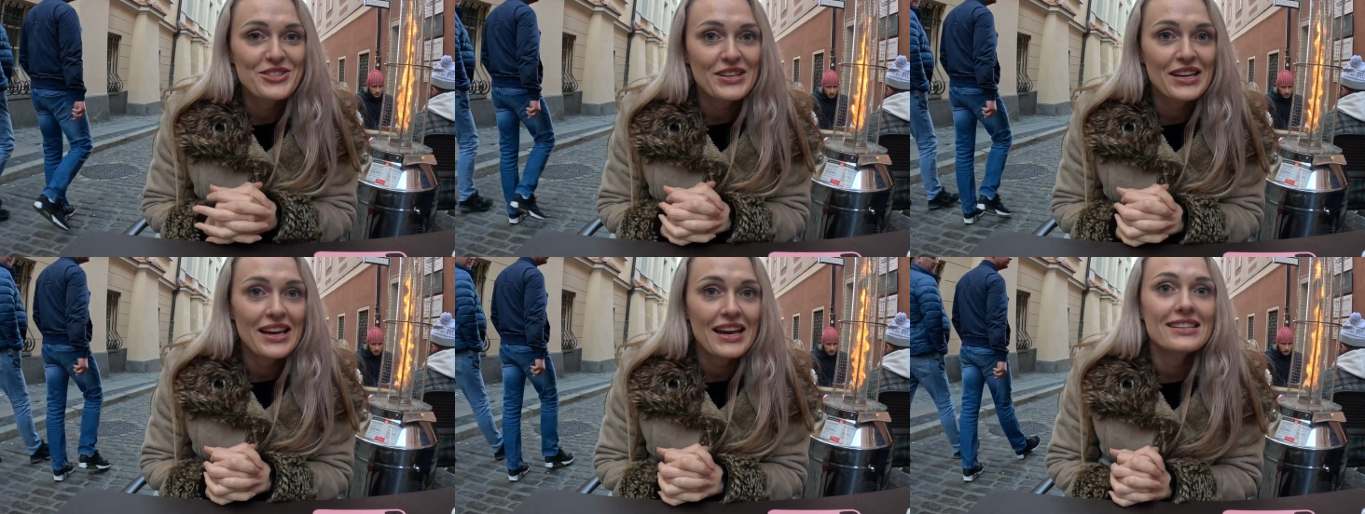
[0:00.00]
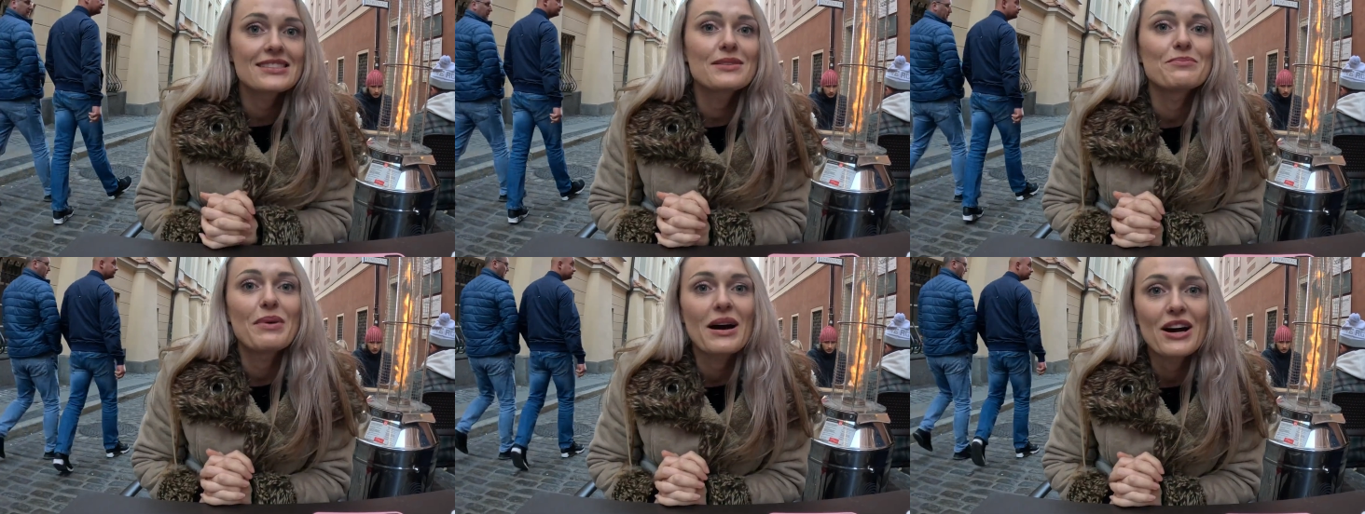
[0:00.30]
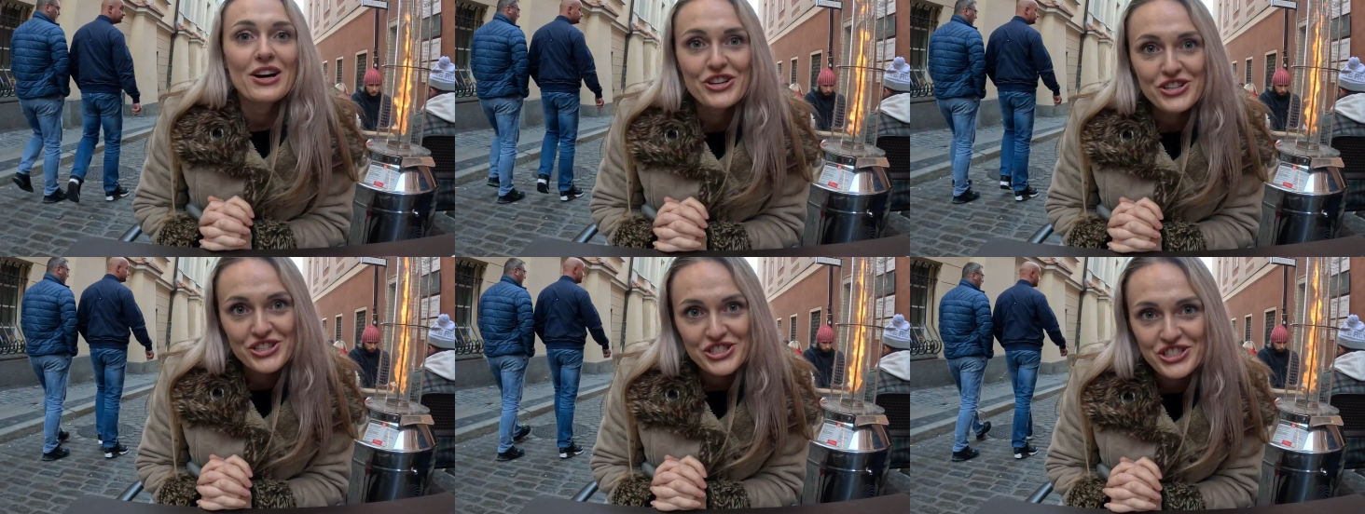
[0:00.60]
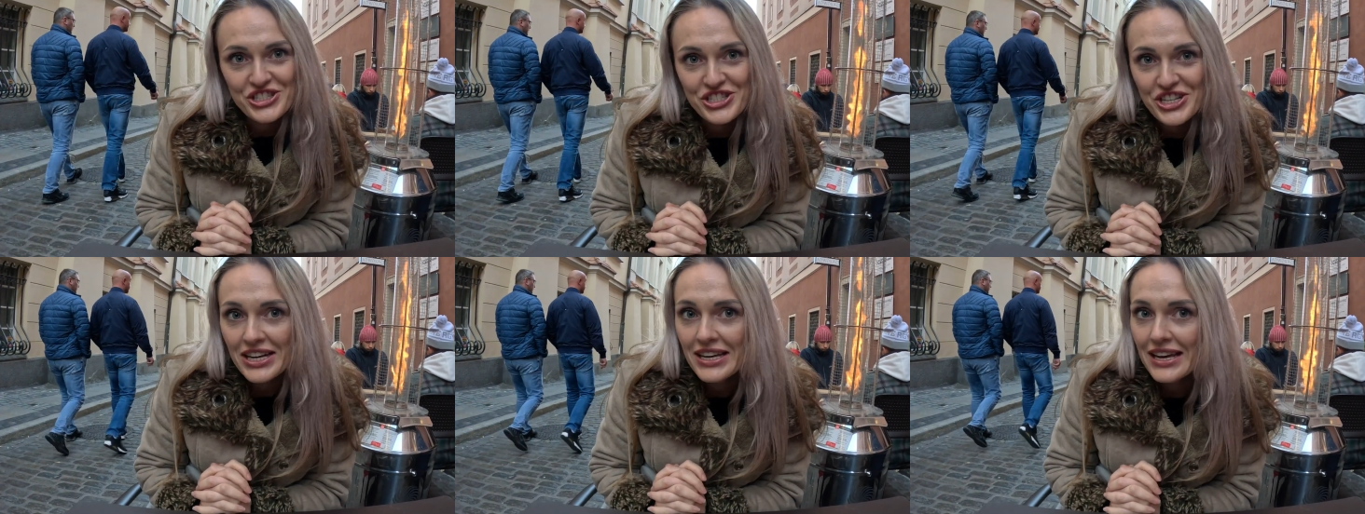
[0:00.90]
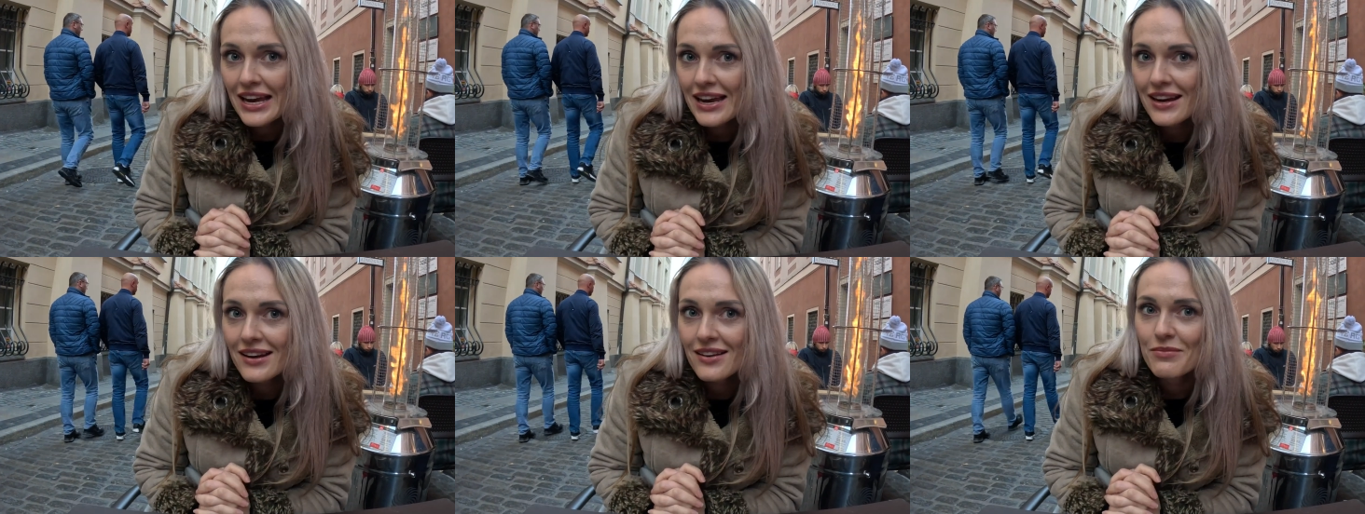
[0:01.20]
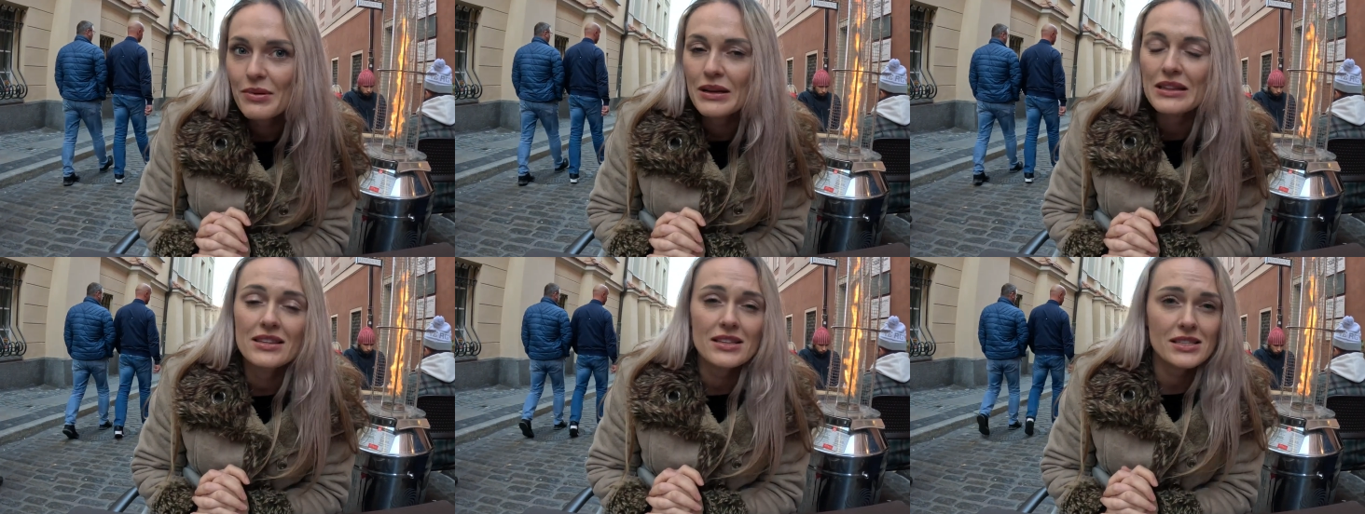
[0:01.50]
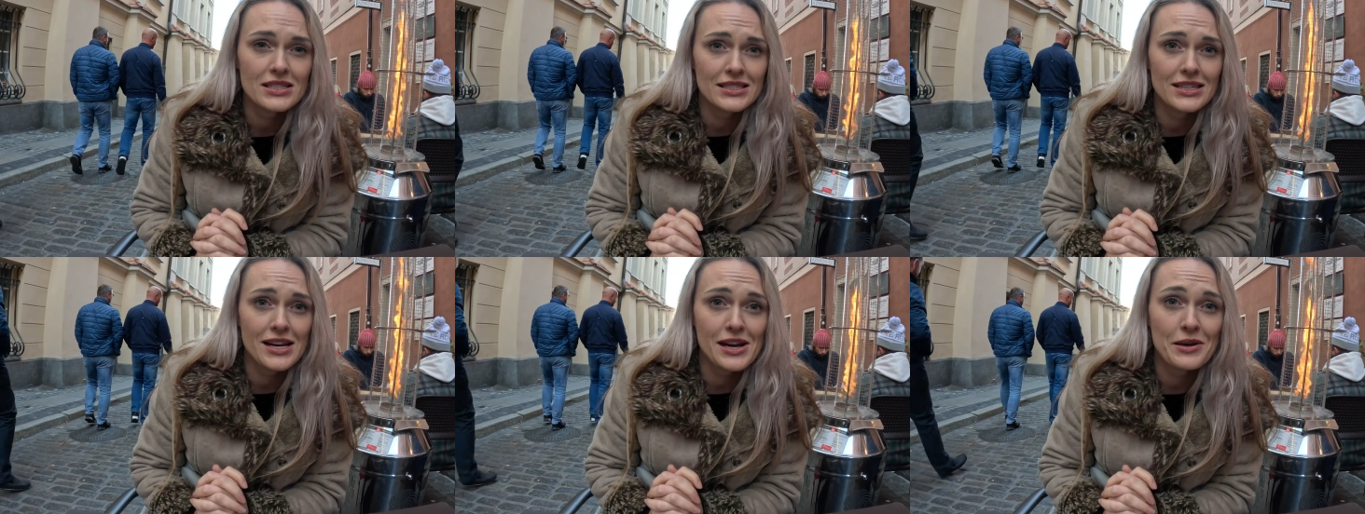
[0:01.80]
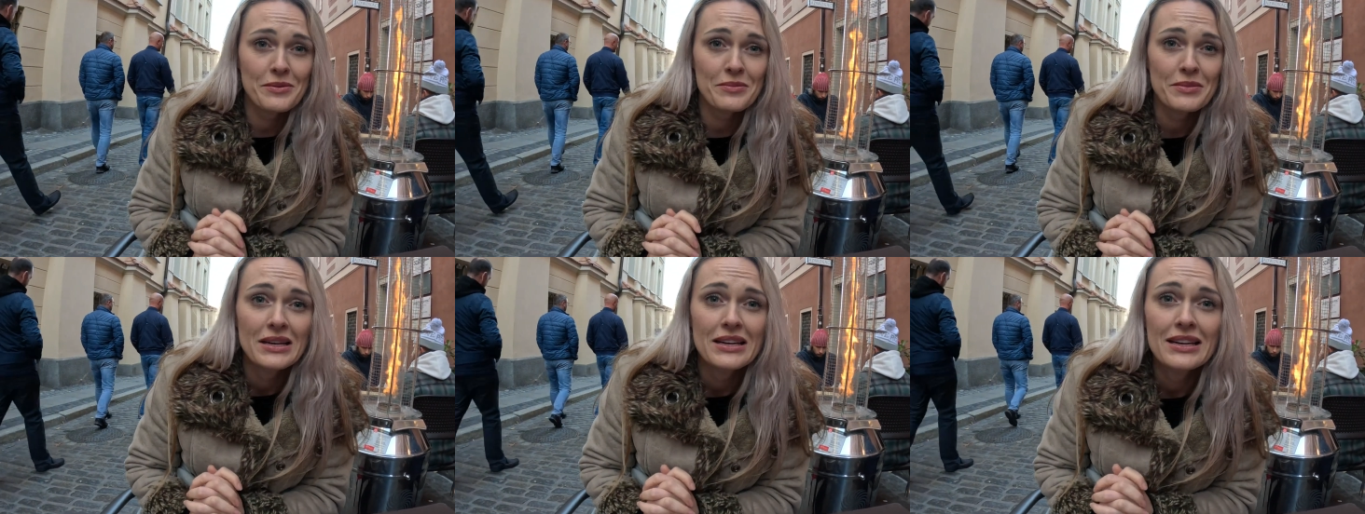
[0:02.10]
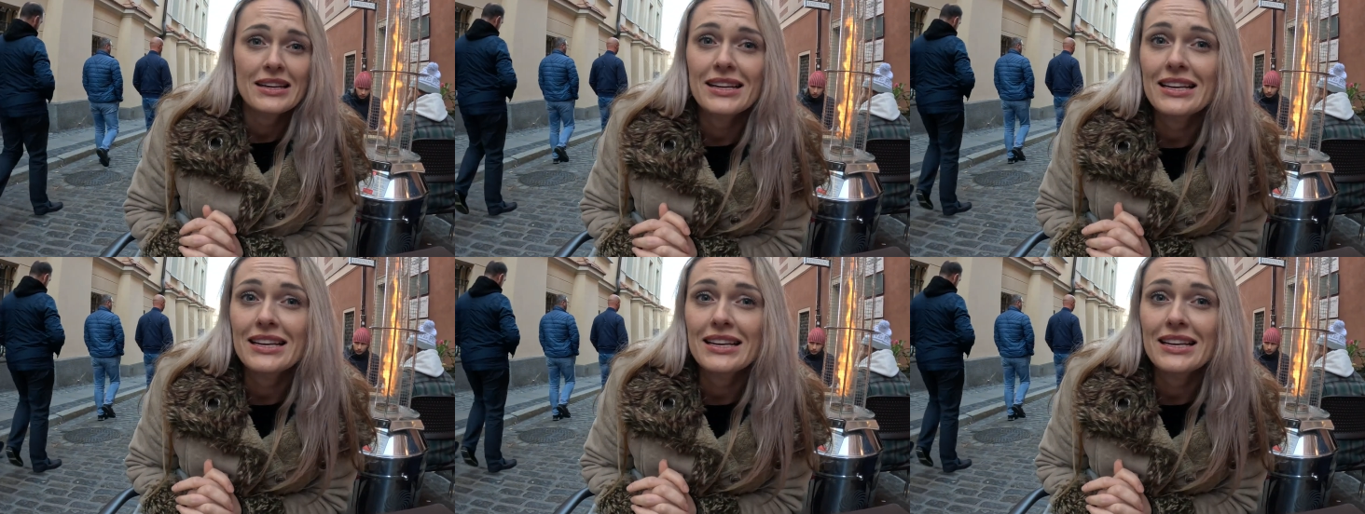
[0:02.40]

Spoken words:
to get a barszcz again, but this time